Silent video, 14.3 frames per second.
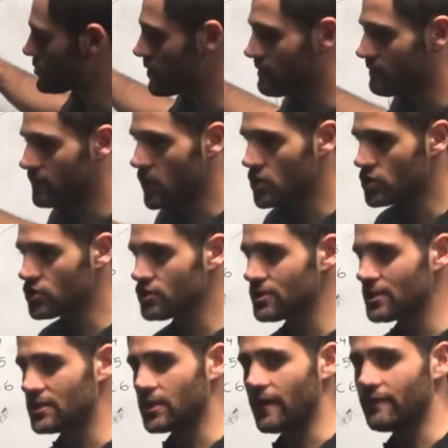convergence
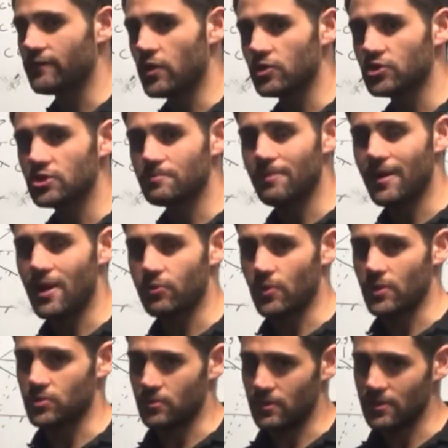and divergence
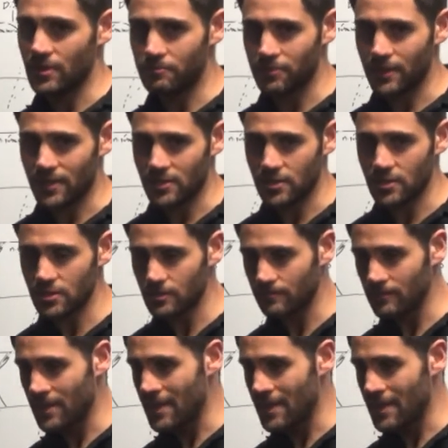pathways within the plexus